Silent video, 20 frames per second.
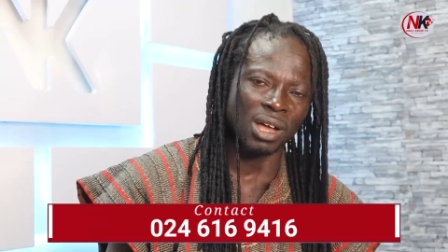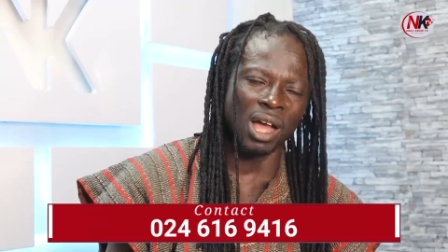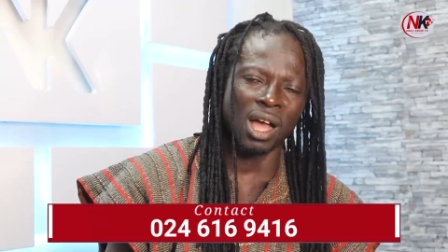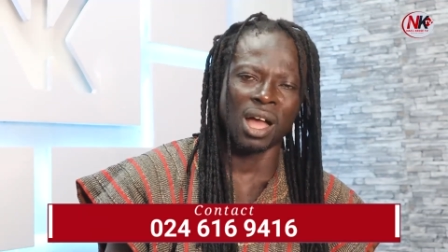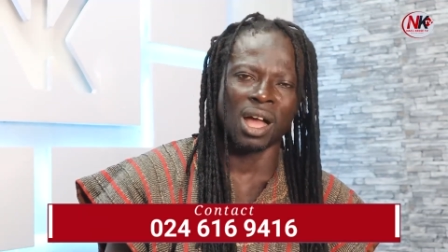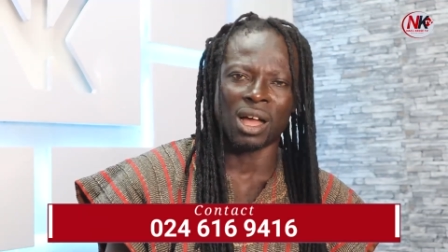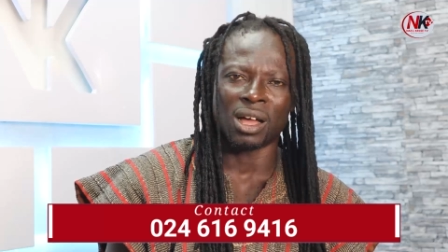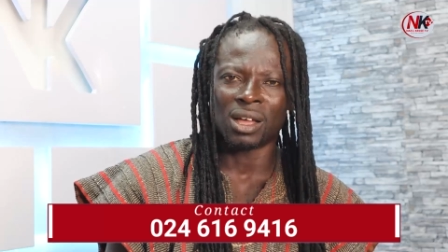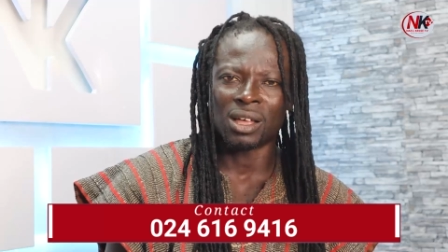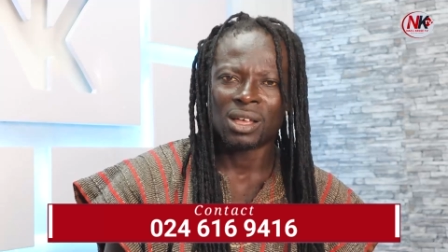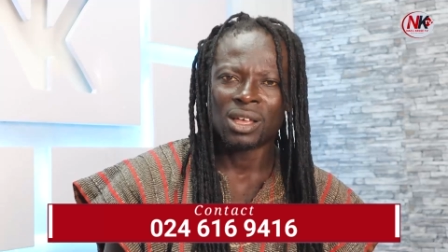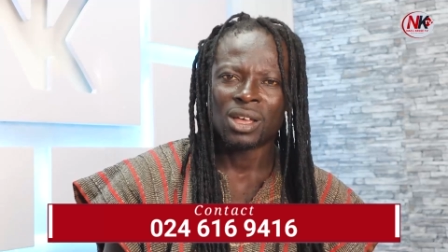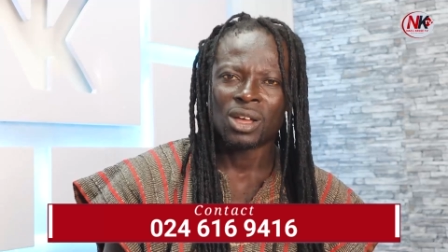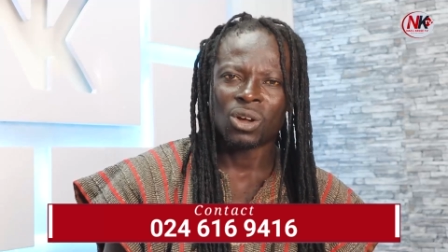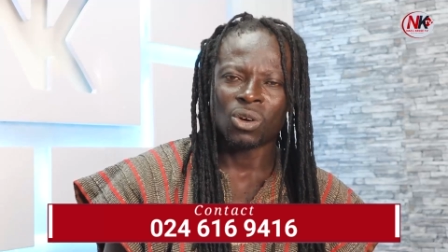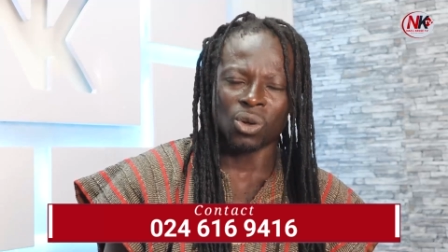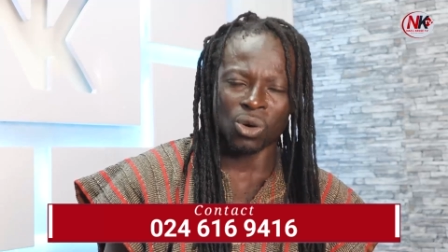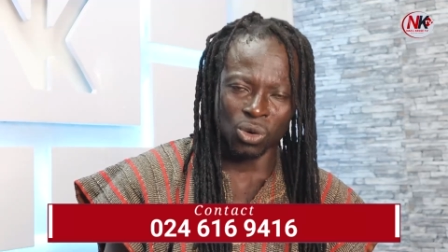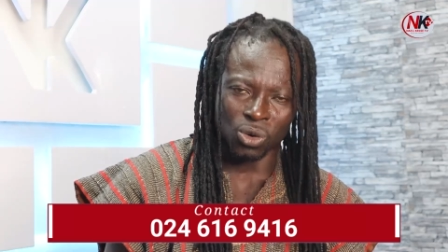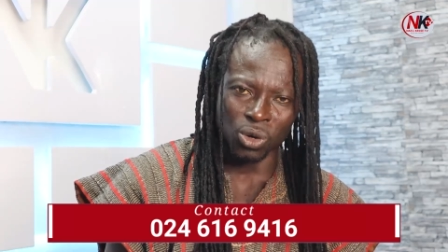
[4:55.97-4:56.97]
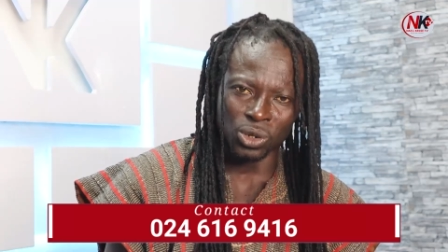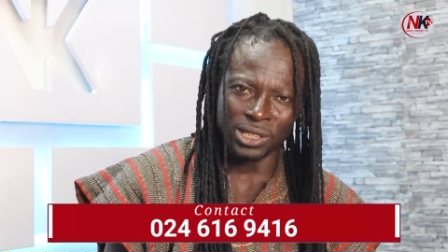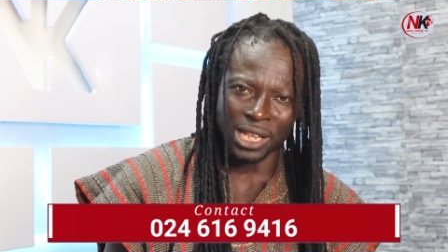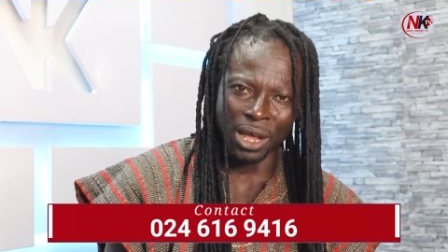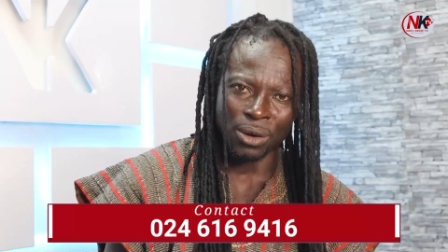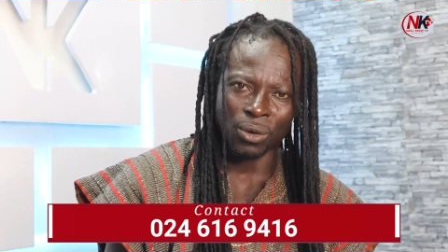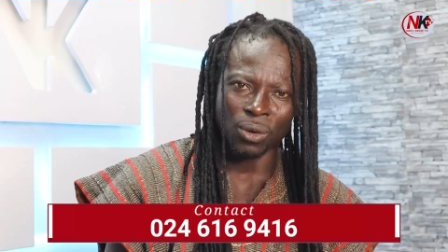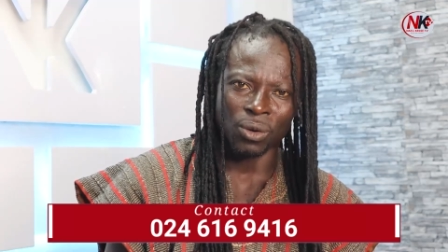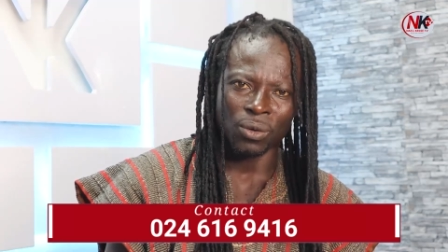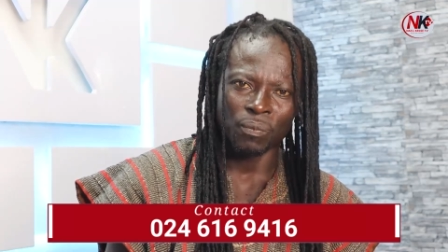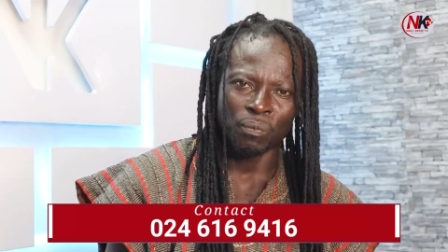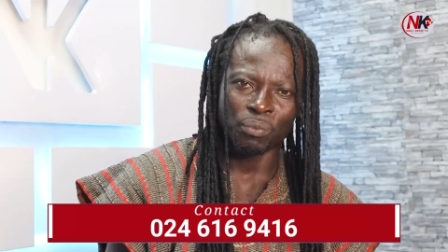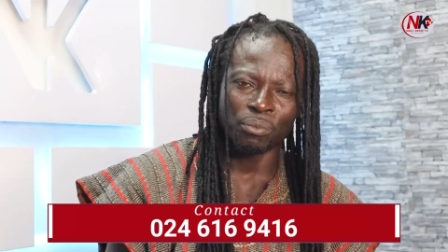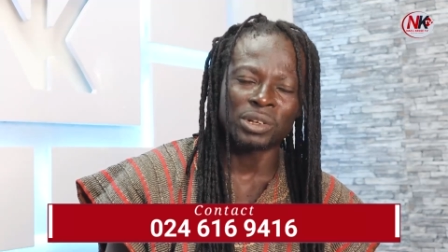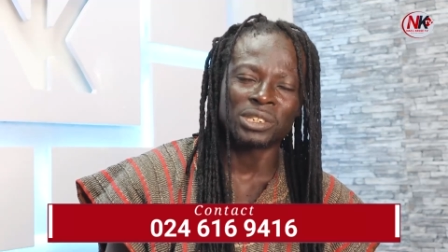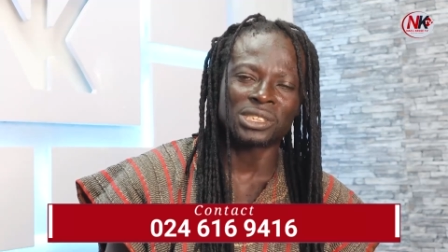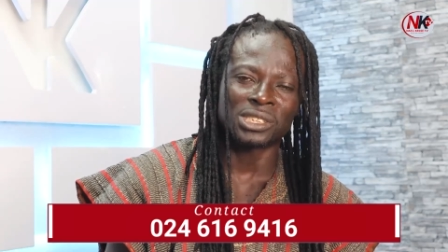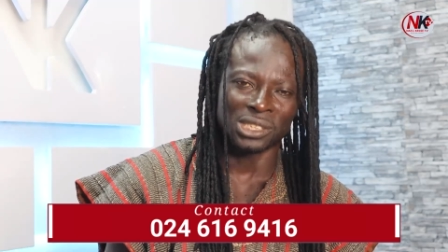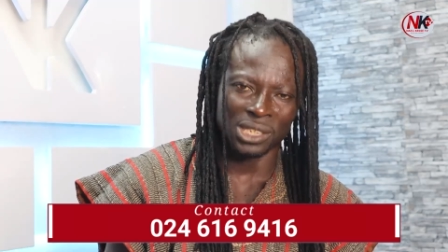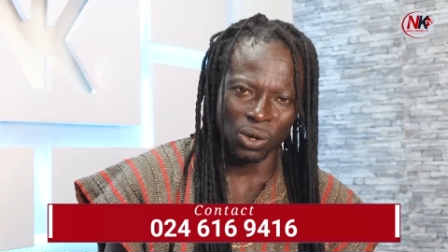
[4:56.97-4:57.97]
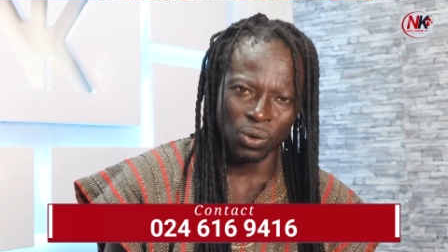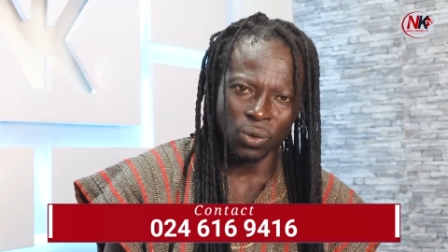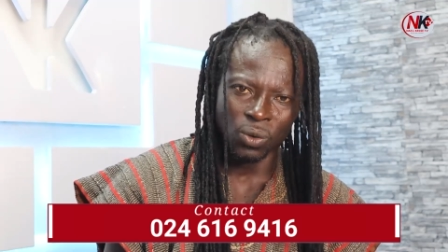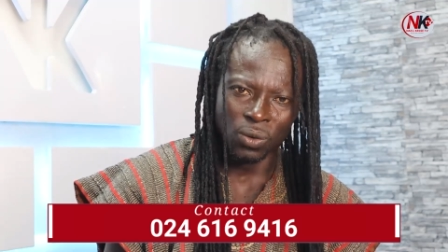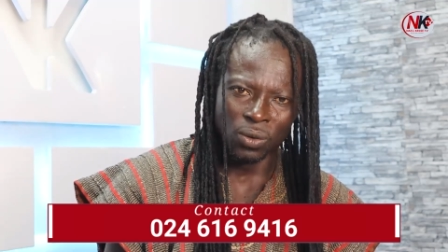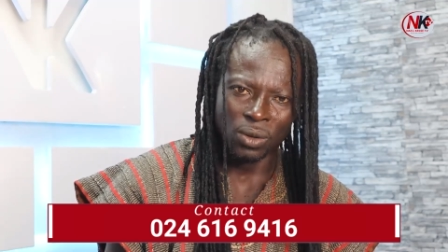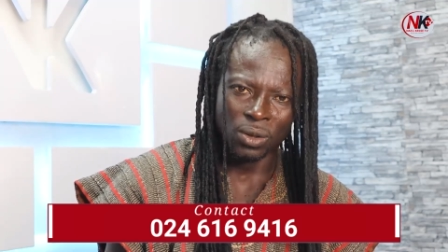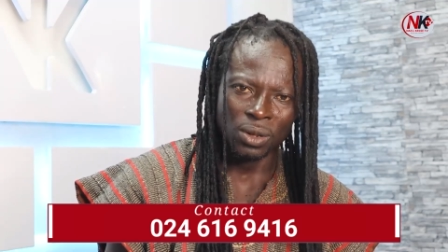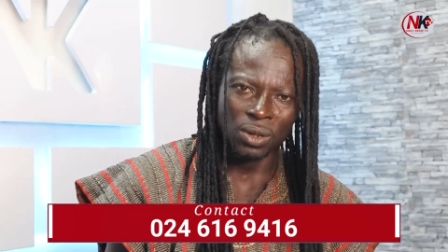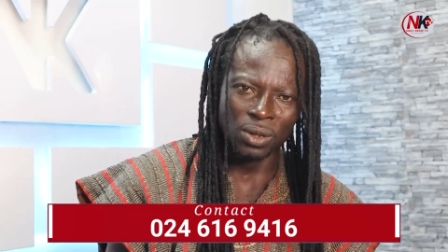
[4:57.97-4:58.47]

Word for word: Ah, Concotano, Miss Slow.